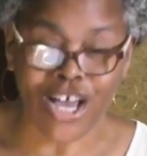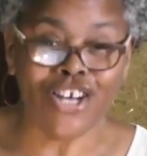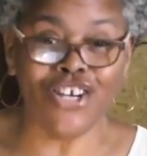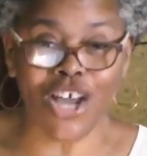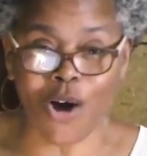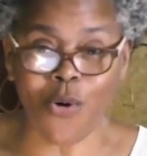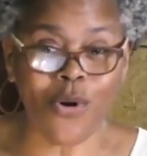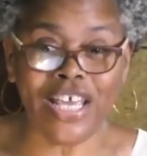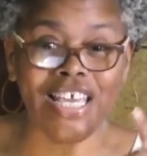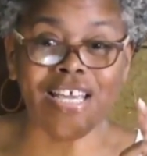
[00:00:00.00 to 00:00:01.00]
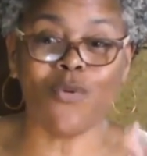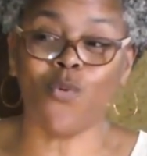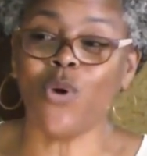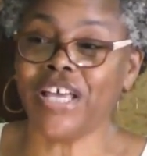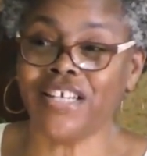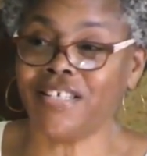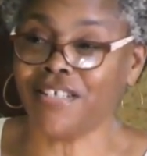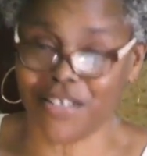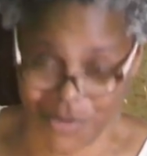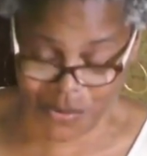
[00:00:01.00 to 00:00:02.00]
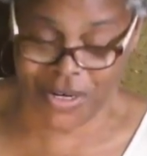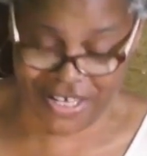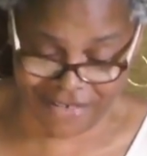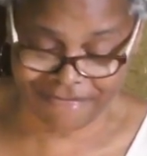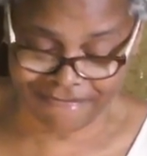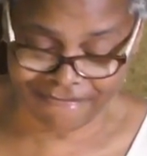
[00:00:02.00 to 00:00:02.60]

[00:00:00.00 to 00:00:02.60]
knowing when to swing.